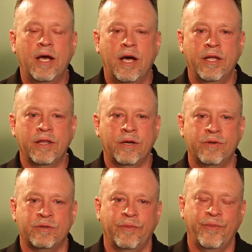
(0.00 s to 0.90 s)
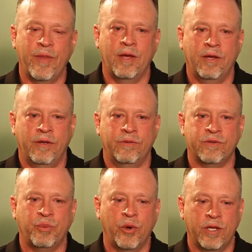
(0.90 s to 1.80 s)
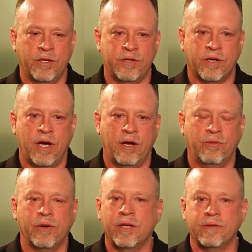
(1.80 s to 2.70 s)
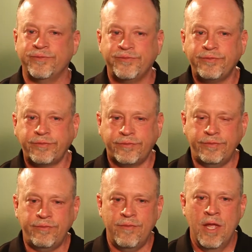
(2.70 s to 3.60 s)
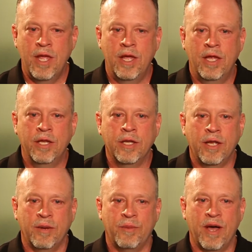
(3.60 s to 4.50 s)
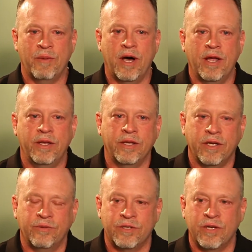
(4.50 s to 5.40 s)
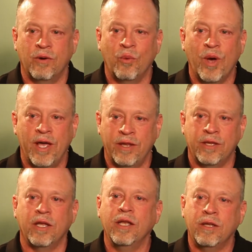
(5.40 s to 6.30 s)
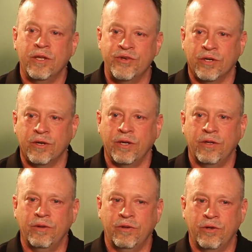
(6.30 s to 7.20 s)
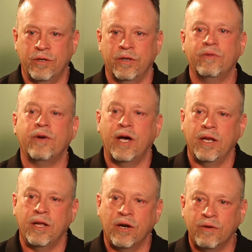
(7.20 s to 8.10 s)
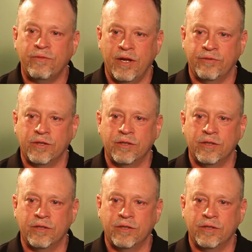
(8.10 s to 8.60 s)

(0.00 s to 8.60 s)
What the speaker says: I think there was a point in the trial when, in my mind, that there was no way that the jury couldn't find in our favor.